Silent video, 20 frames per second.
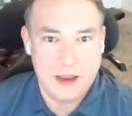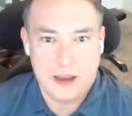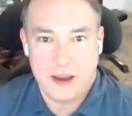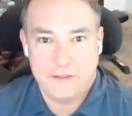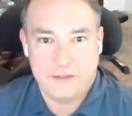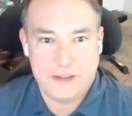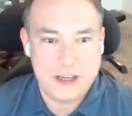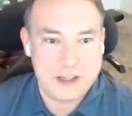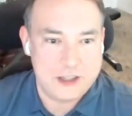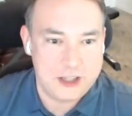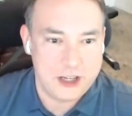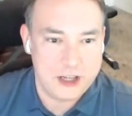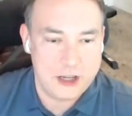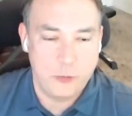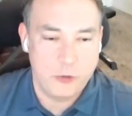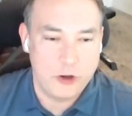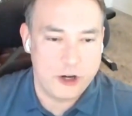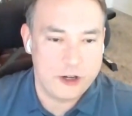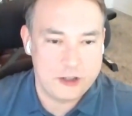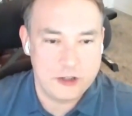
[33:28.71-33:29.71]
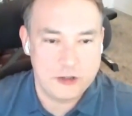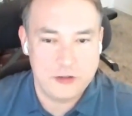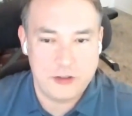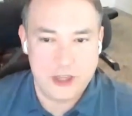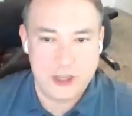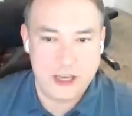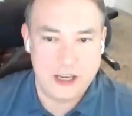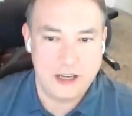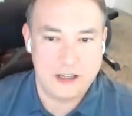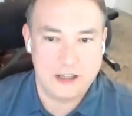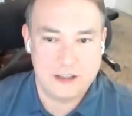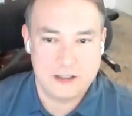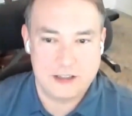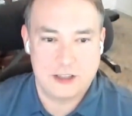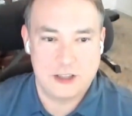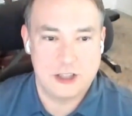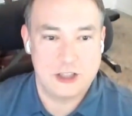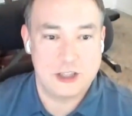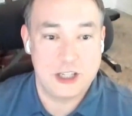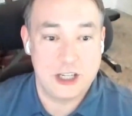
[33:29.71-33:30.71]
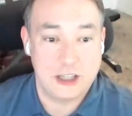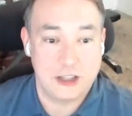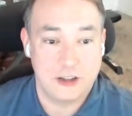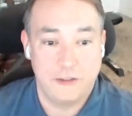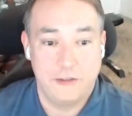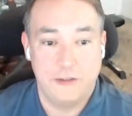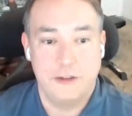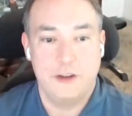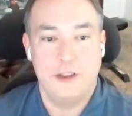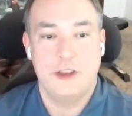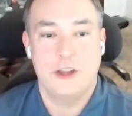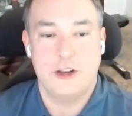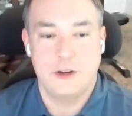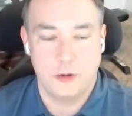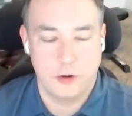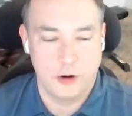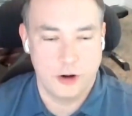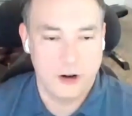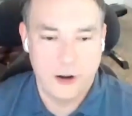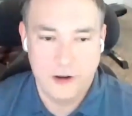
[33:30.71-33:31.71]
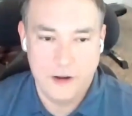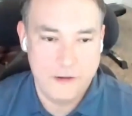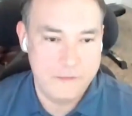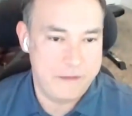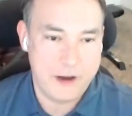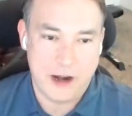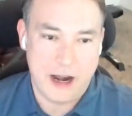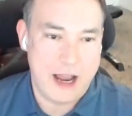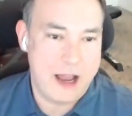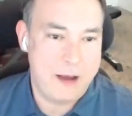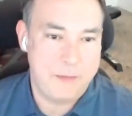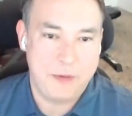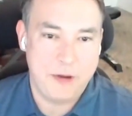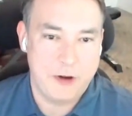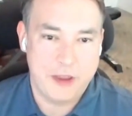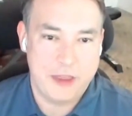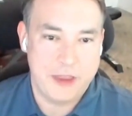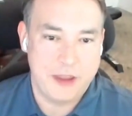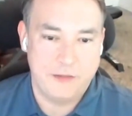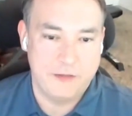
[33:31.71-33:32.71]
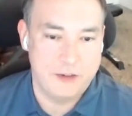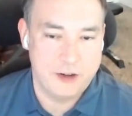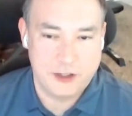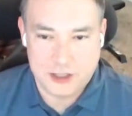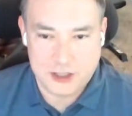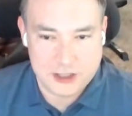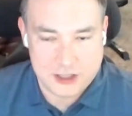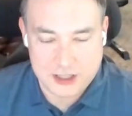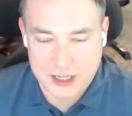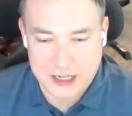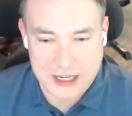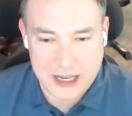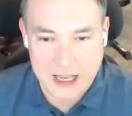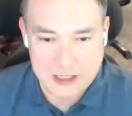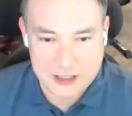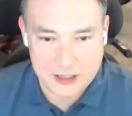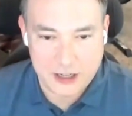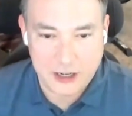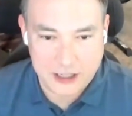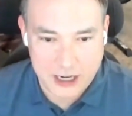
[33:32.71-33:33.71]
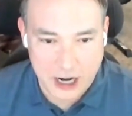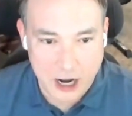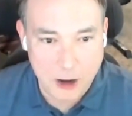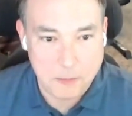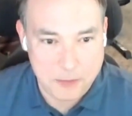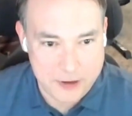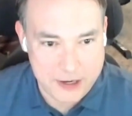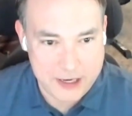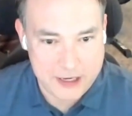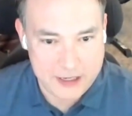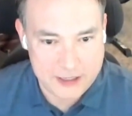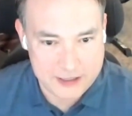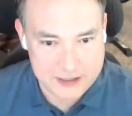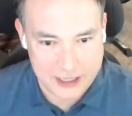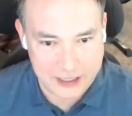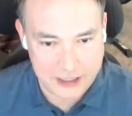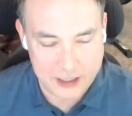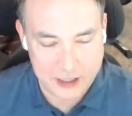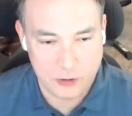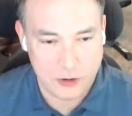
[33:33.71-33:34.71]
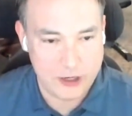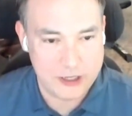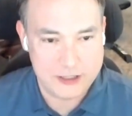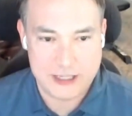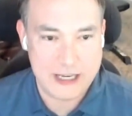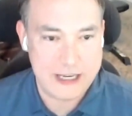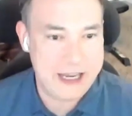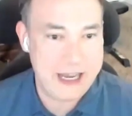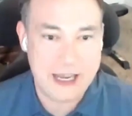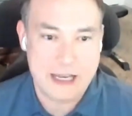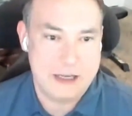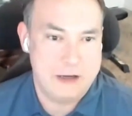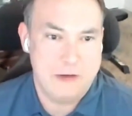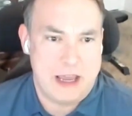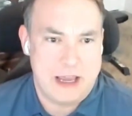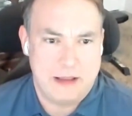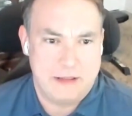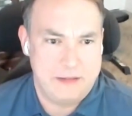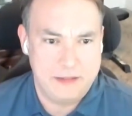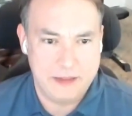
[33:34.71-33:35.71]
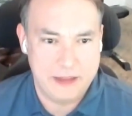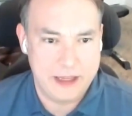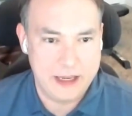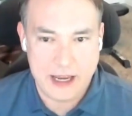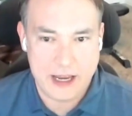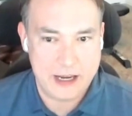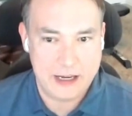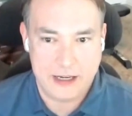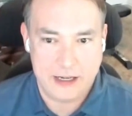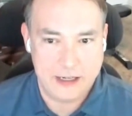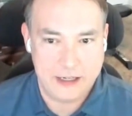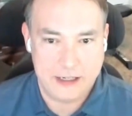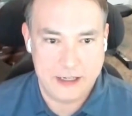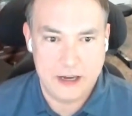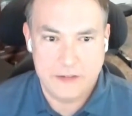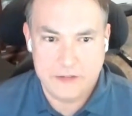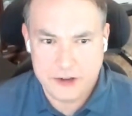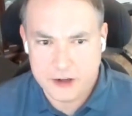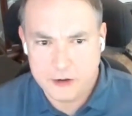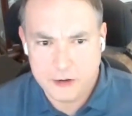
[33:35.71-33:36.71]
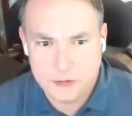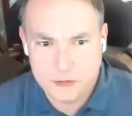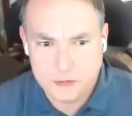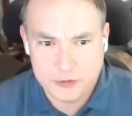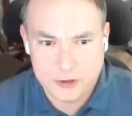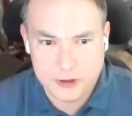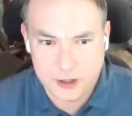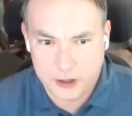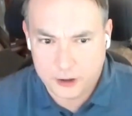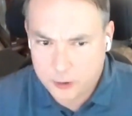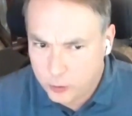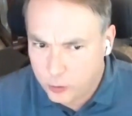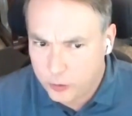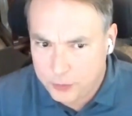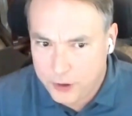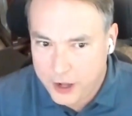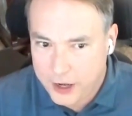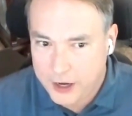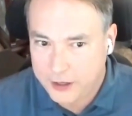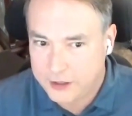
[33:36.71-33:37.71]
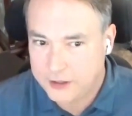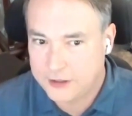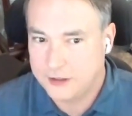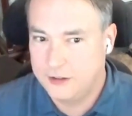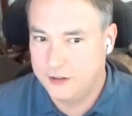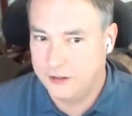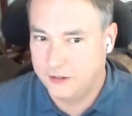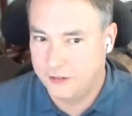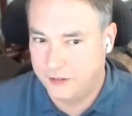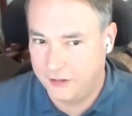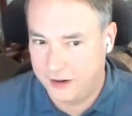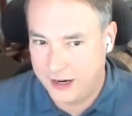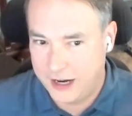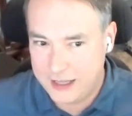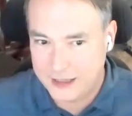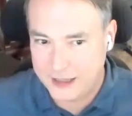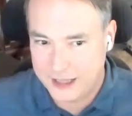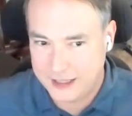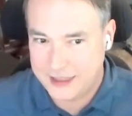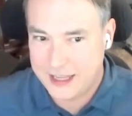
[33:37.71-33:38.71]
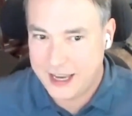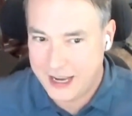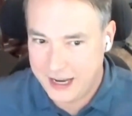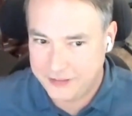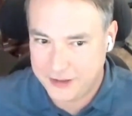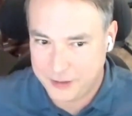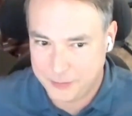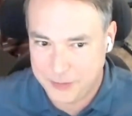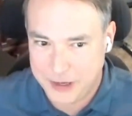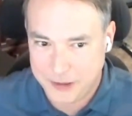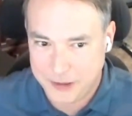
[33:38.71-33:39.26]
if they sell you one or two things just to get their foot in the door, they're happy with it. Versus, again, companies like Nuance, they can't do that. They can't give you their core product, right? Like, they have to make